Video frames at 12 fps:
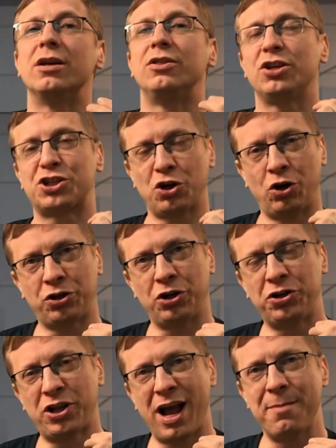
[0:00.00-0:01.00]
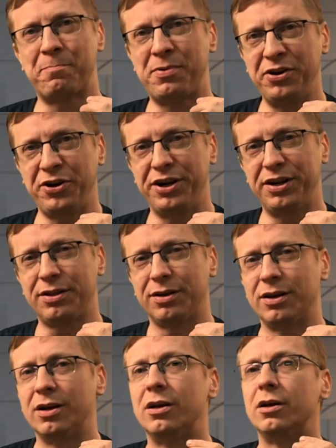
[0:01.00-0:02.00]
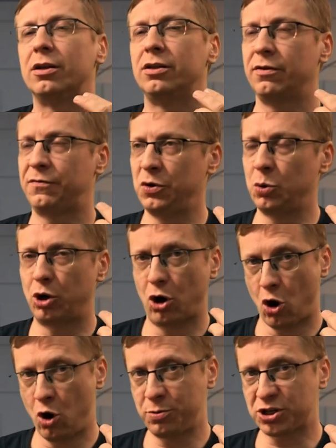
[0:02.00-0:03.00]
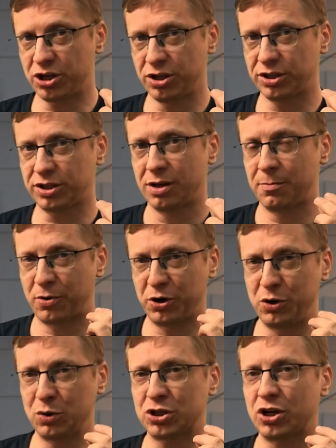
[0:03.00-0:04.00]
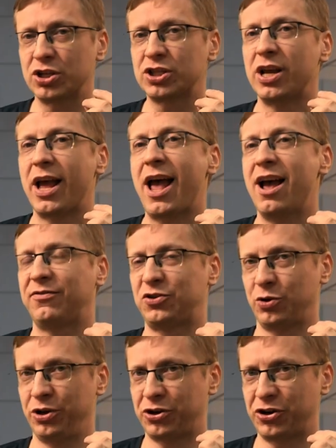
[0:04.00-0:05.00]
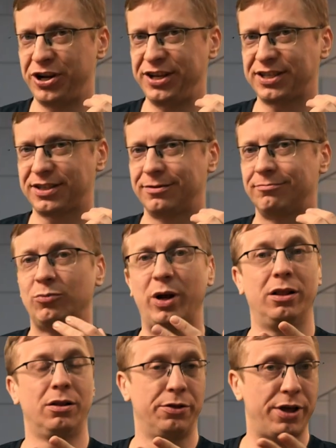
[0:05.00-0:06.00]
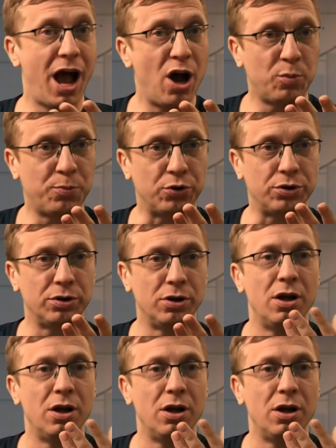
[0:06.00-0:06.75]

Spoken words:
The shorter time period, the fewer options producers have to increase, well, the output.